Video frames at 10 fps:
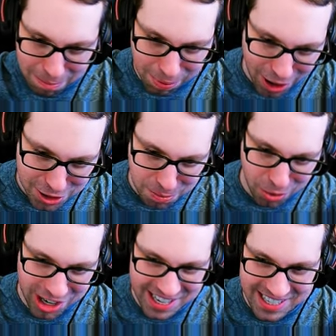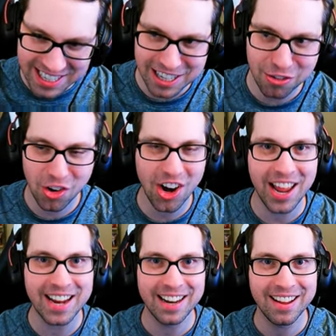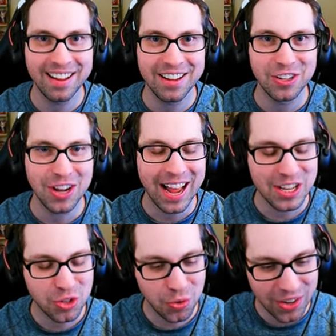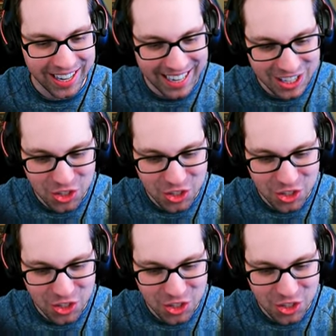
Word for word: Brushbree 08 has created